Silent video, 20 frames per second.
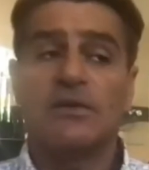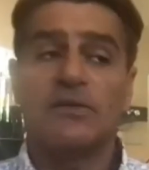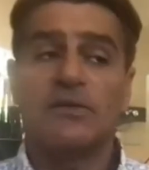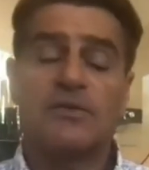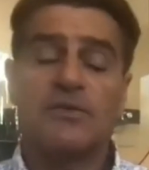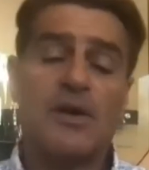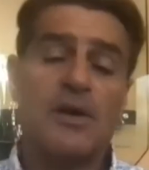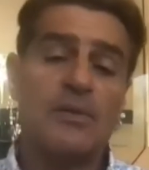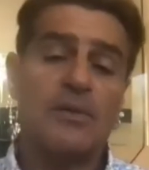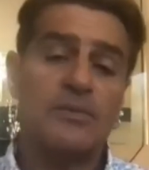
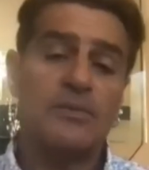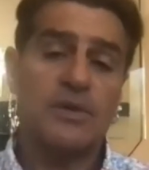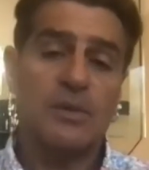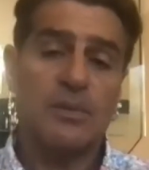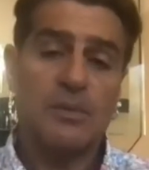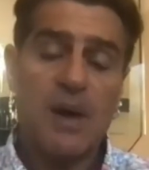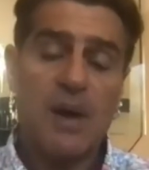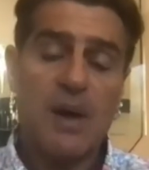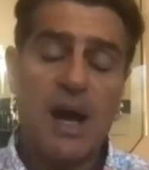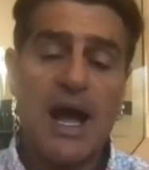from the
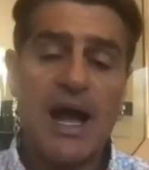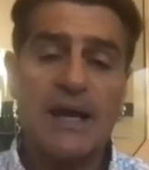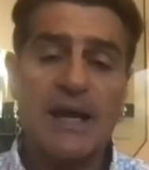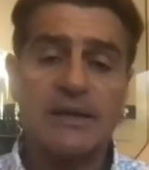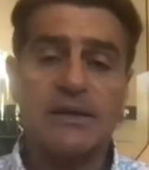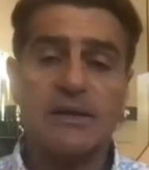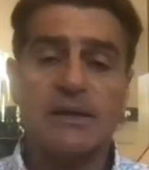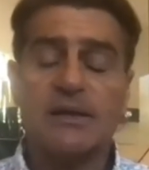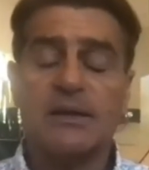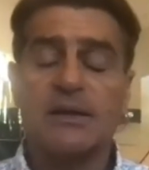
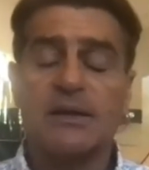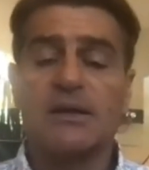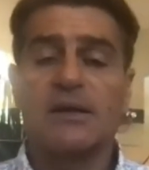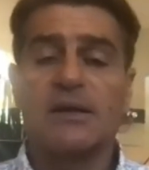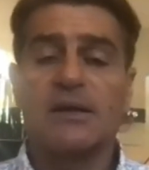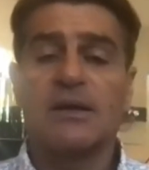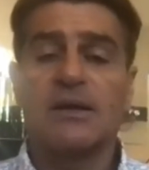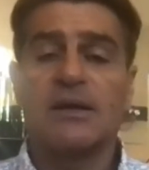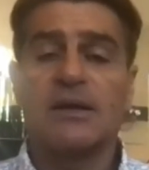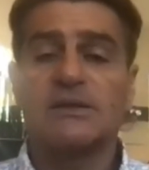mine
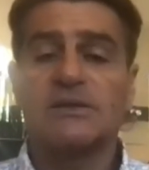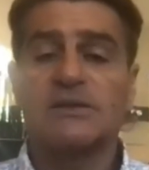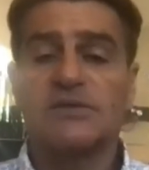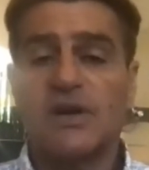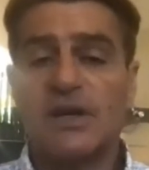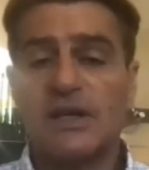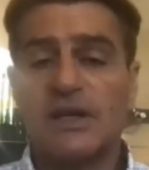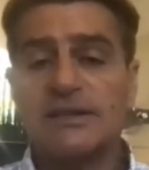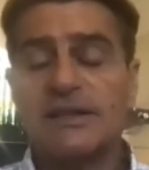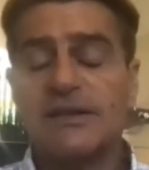is
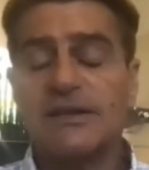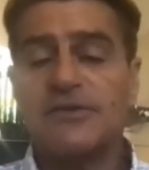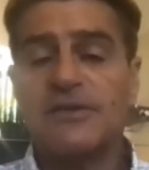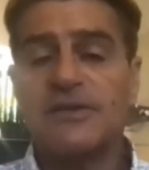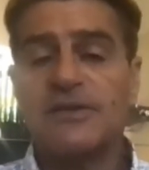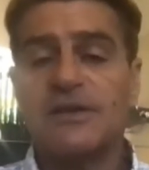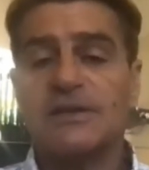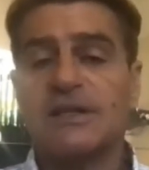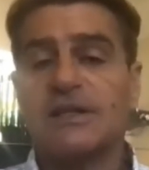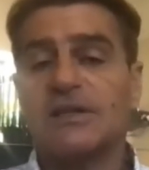very
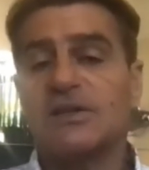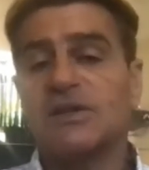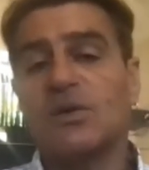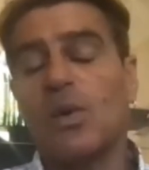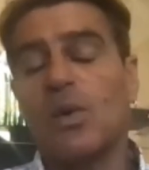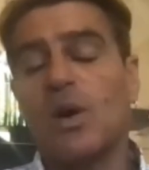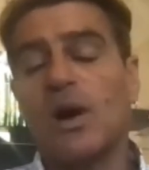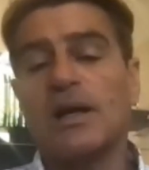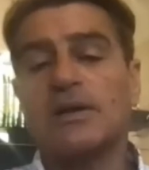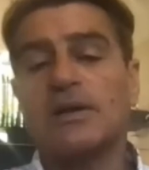different than the
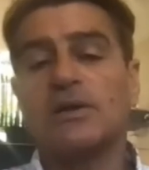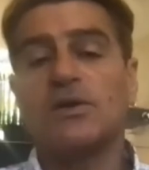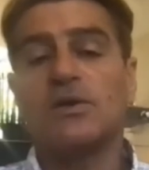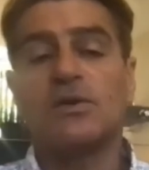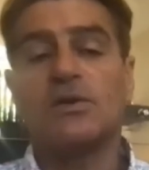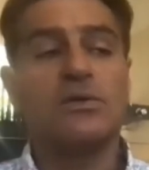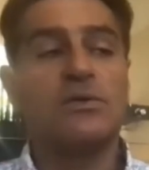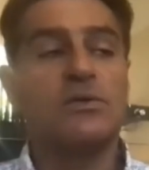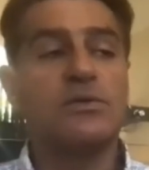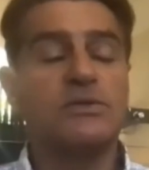one
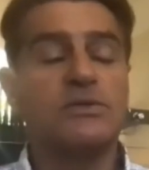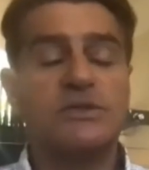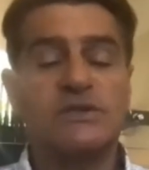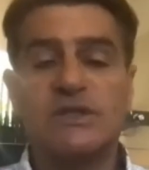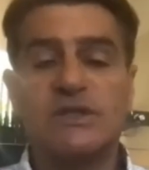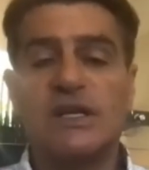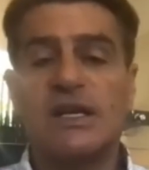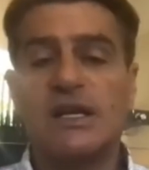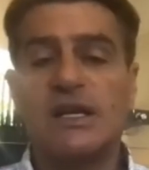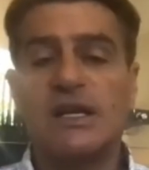you
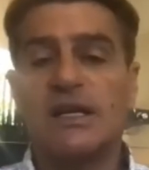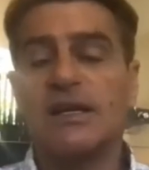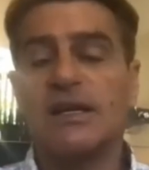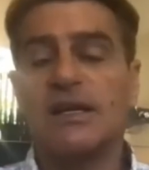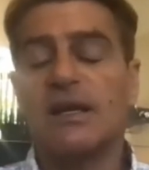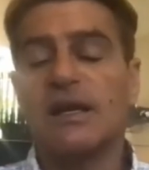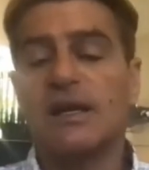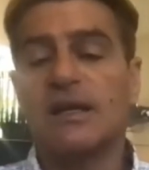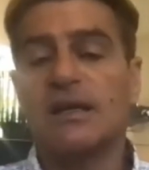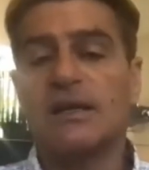
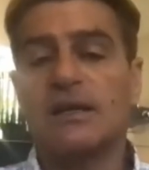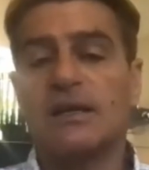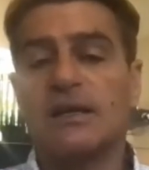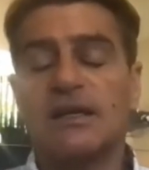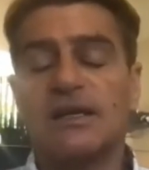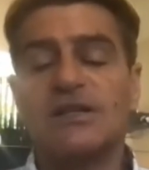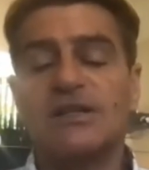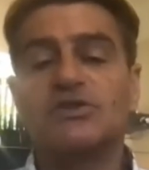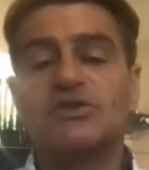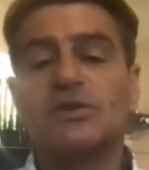see in, in a